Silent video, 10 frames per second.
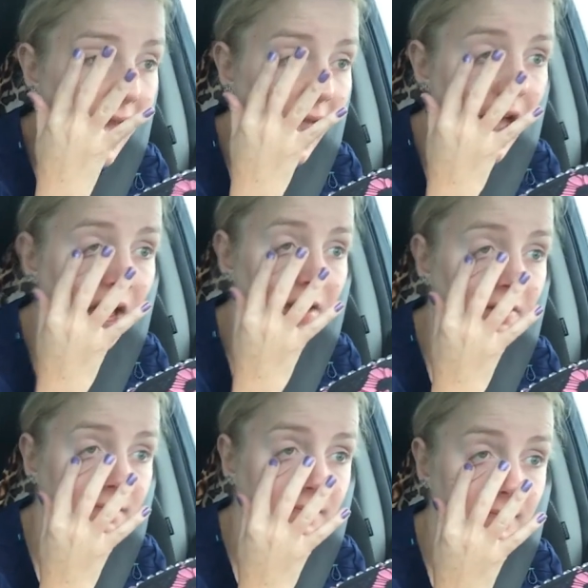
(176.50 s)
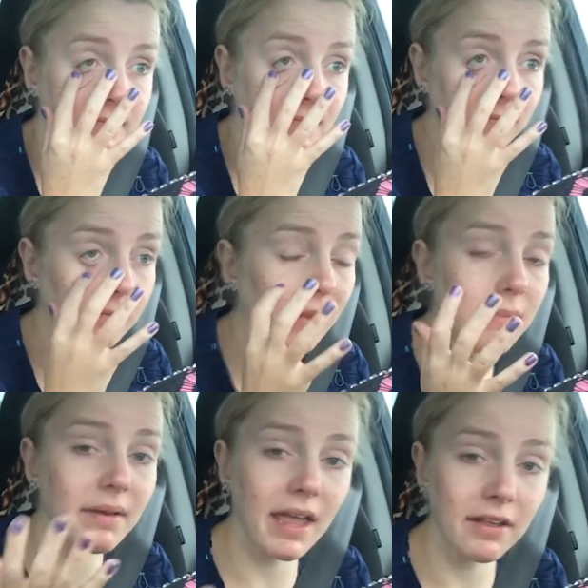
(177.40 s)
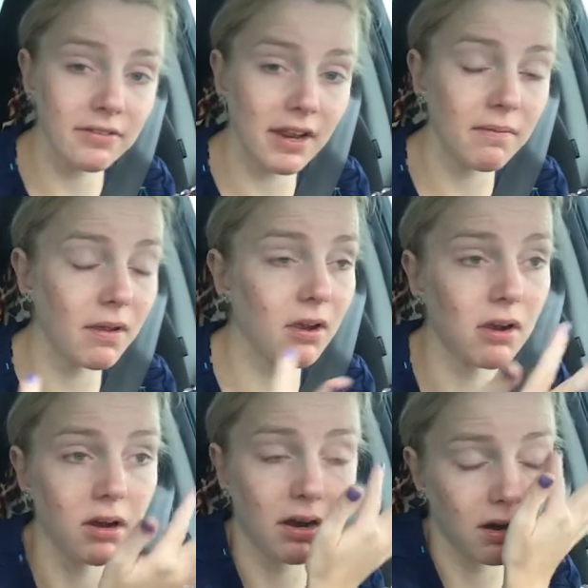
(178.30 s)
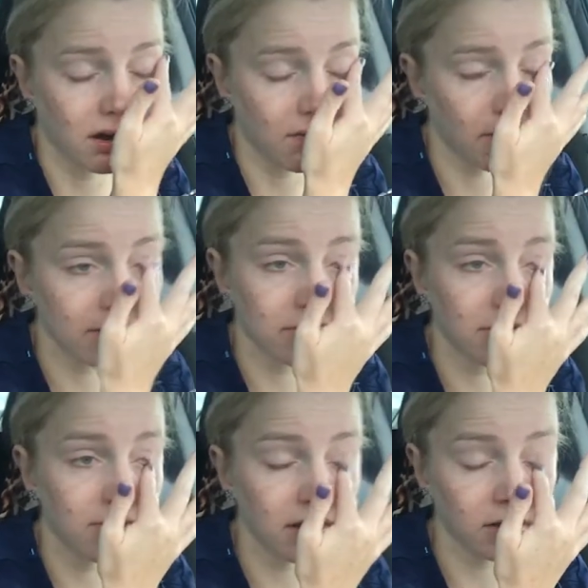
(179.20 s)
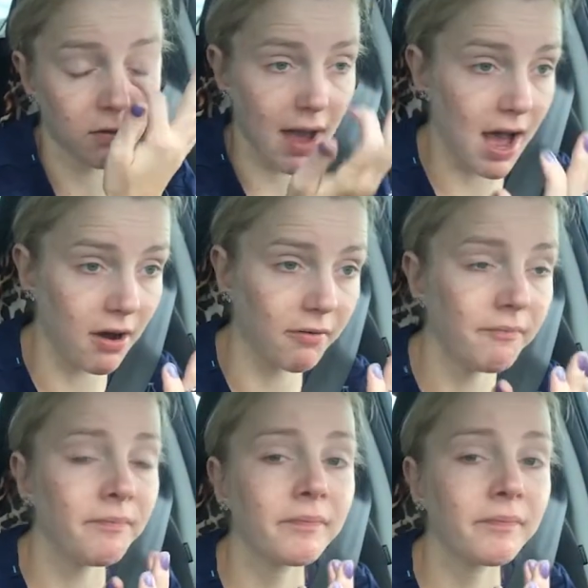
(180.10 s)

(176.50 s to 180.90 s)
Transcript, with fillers: And but yesterday we were we went to a luau,